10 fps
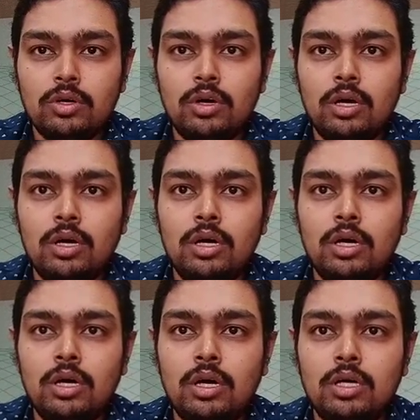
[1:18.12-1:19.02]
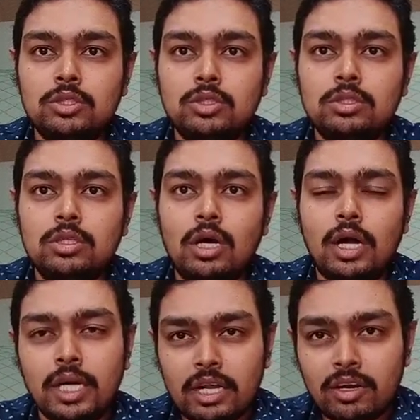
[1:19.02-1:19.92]

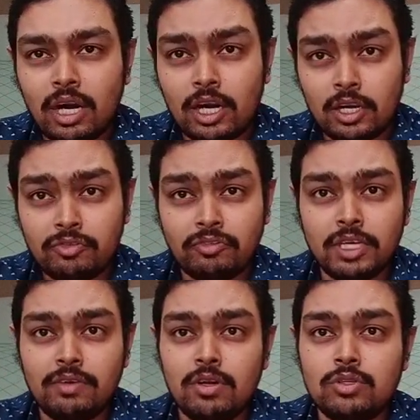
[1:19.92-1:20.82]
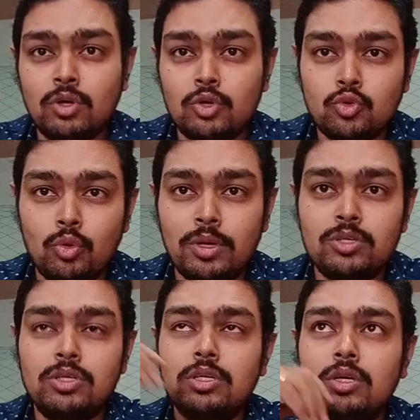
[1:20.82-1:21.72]
100-150 hours or so
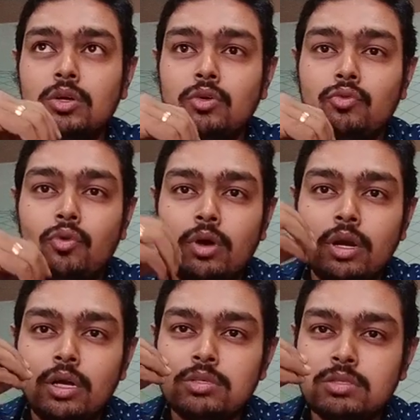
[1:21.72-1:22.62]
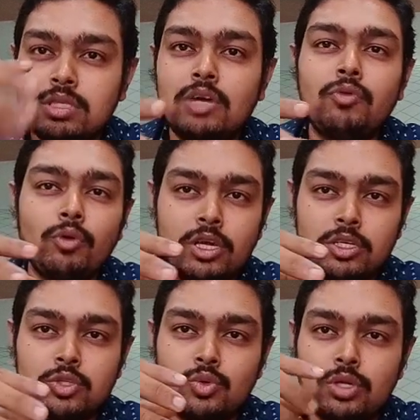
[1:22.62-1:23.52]
much for a CA
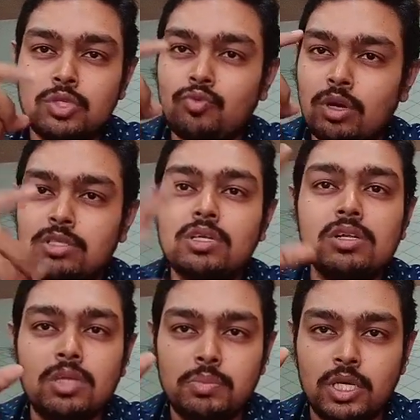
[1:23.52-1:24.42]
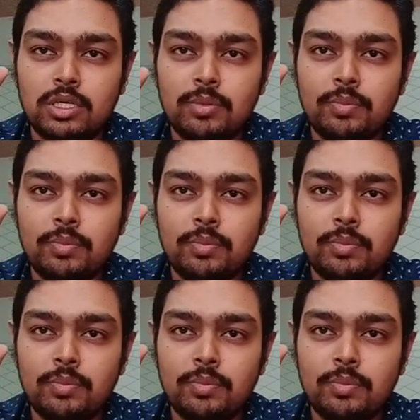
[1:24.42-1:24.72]
foundation students for a single subject.